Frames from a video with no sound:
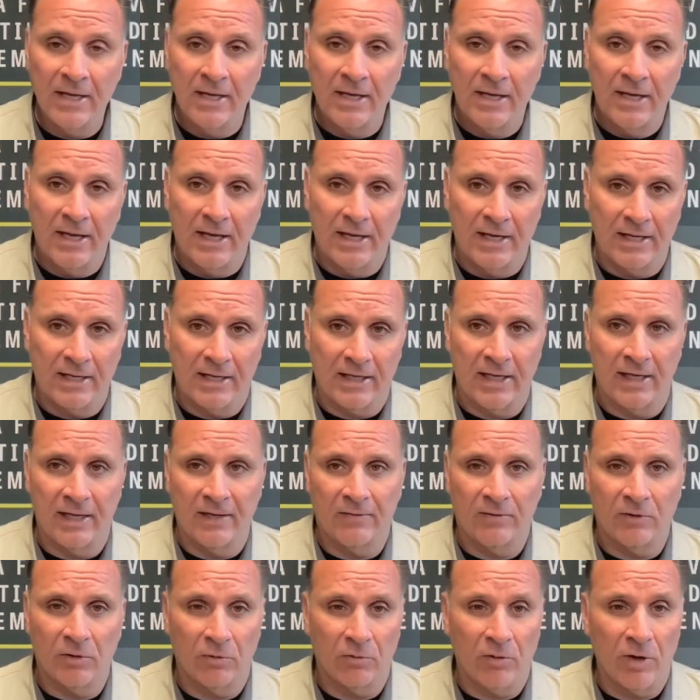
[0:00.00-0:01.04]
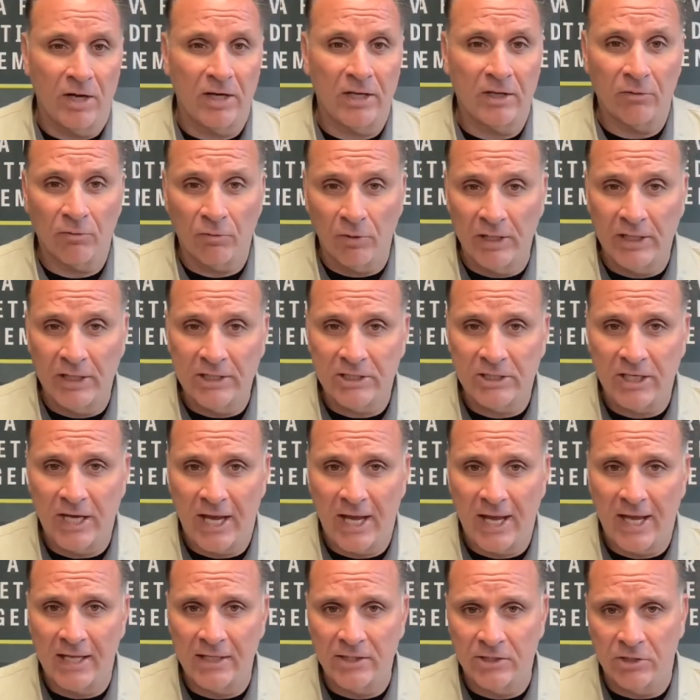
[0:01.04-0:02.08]
And again, if you're running reach
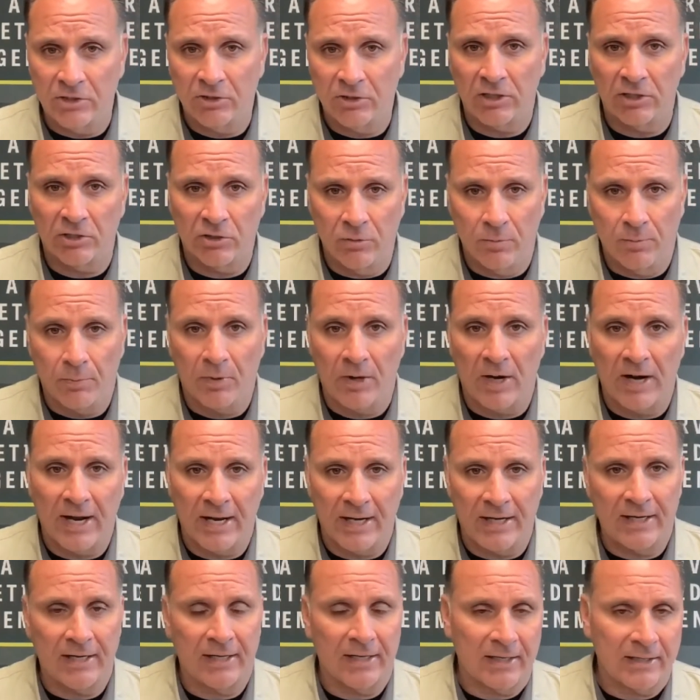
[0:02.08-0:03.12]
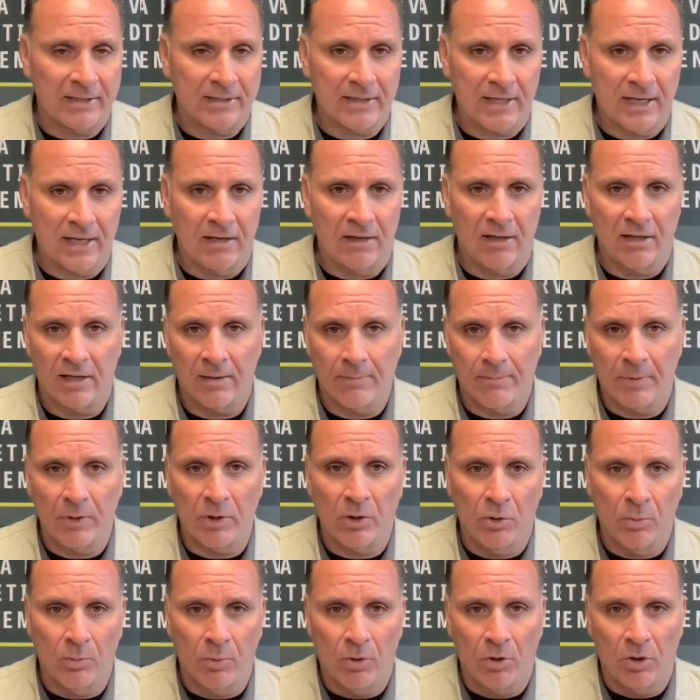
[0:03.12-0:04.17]
ads, you could do branding. It's kind of like a
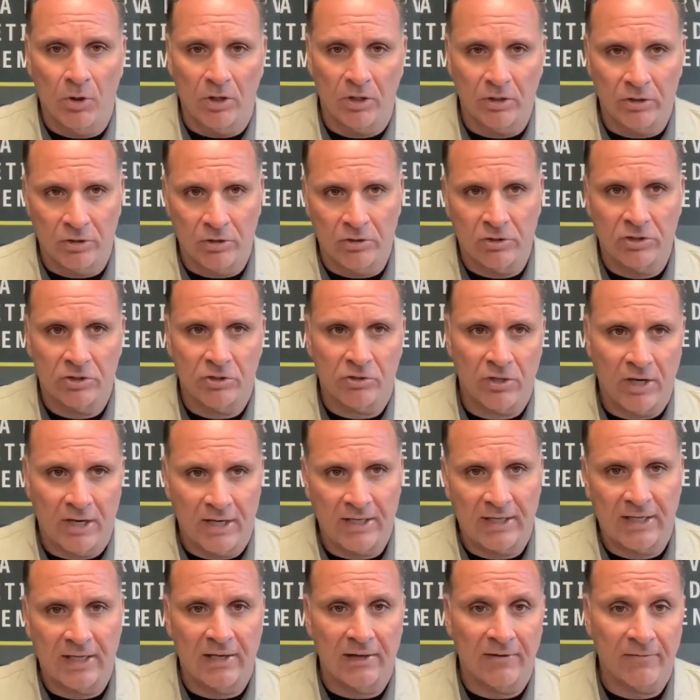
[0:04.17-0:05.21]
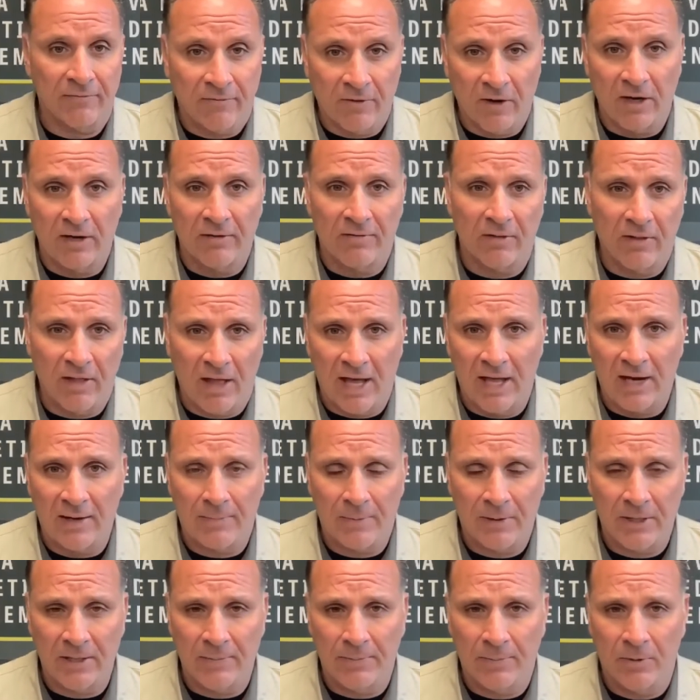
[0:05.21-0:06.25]
billboard. You're just trying to get in front of a lot of
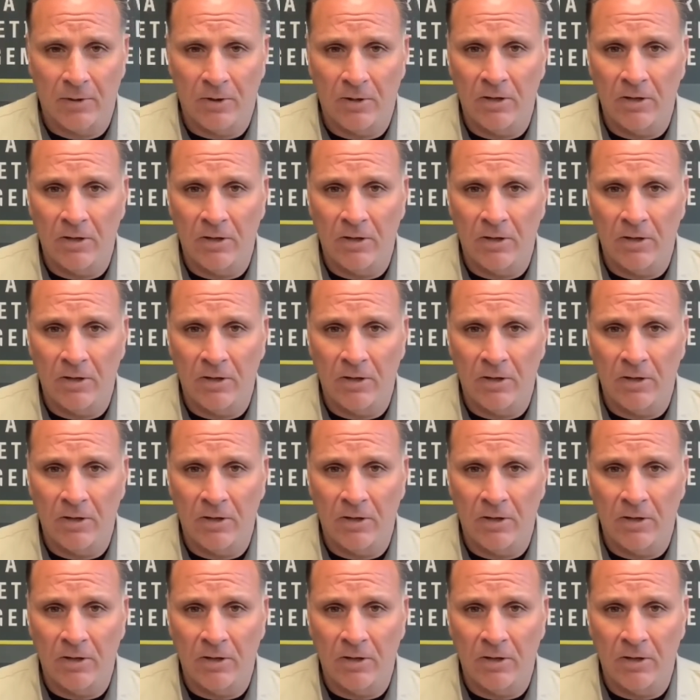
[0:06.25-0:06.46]
people.